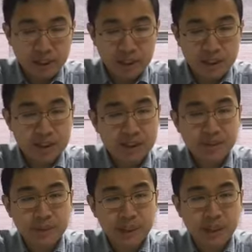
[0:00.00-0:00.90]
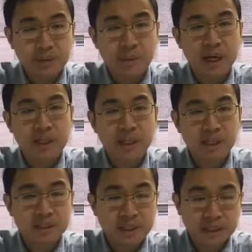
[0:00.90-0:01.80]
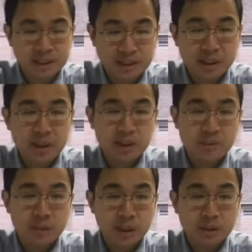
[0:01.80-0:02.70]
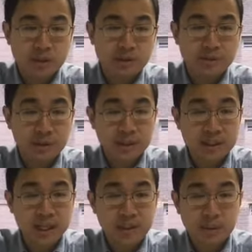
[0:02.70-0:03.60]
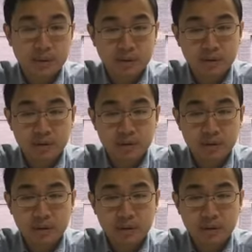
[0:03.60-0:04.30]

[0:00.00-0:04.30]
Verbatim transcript: it is submitted by an alien's sponsor, for example